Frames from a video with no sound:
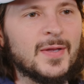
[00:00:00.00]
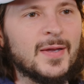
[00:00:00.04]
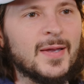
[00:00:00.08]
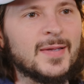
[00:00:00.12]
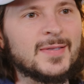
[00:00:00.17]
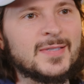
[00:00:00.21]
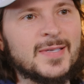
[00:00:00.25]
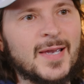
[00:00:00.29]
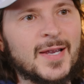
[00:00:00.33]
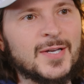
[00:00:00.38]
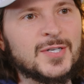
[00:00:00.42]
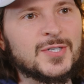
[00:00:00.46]

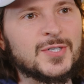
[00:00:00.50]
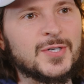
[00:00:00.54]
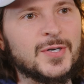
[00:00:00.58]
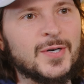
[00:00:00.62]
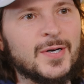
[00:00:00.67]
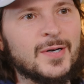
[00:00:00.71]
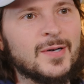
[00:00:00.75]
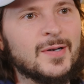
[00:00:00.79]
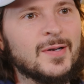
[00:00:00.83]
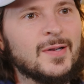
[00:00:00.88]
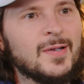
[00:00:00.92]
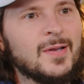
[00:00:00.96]
and
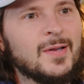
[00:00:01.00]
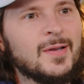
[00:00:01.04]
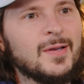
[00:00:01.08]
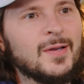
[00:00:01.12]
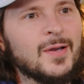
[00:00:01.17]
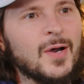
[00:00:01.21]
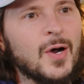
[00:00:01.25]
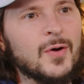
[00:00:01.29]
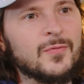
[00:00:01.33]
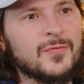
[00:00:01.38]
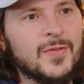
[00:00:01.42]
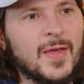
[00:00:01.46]
texture
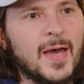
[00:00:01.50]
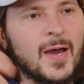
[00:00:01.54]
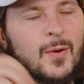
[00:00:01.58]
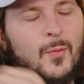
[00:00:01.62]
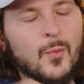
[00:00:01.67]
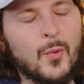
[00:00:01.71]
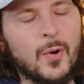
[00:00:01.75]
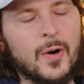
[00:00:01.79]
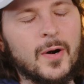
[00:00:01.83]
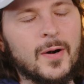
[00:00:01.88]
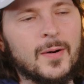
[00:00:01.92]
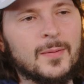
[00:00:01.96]
of that
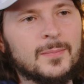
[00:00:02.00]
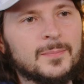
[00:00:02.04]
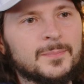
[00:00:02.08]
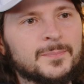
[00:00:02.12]
wort.